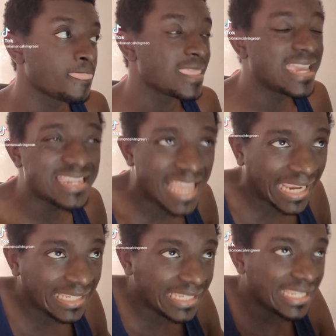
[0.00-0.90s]
In
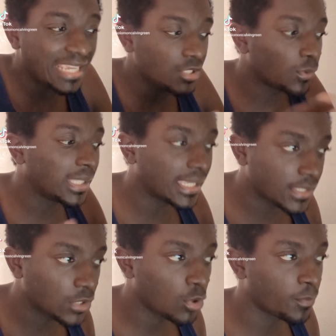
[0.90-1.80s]
90 days, you really get
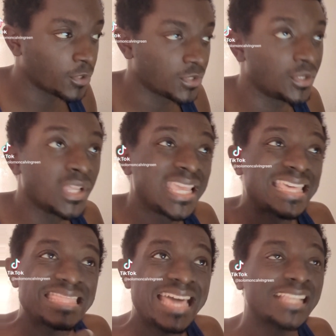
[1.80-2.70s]
to know a person.
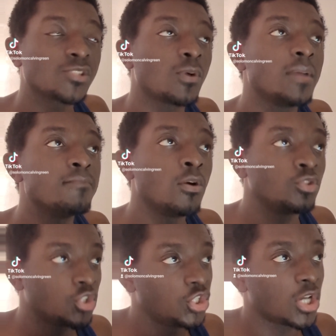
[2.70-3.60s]
That's why
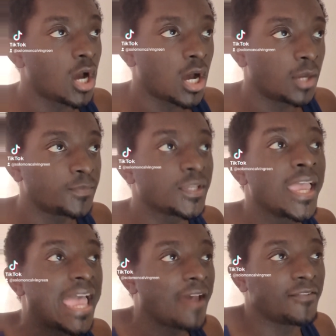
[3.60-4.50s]
most jobs
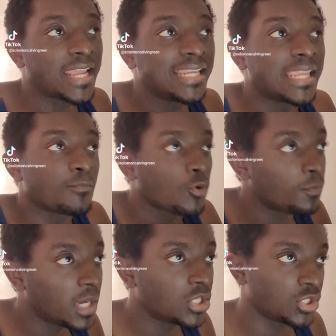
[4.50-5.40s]
have a 90-day
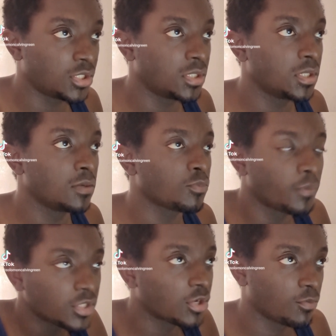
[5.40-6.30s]

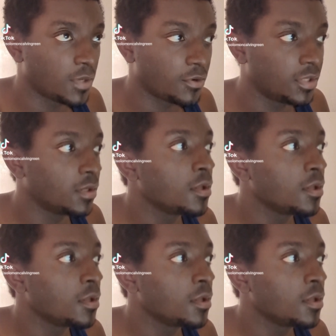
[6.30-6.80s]
probationary period.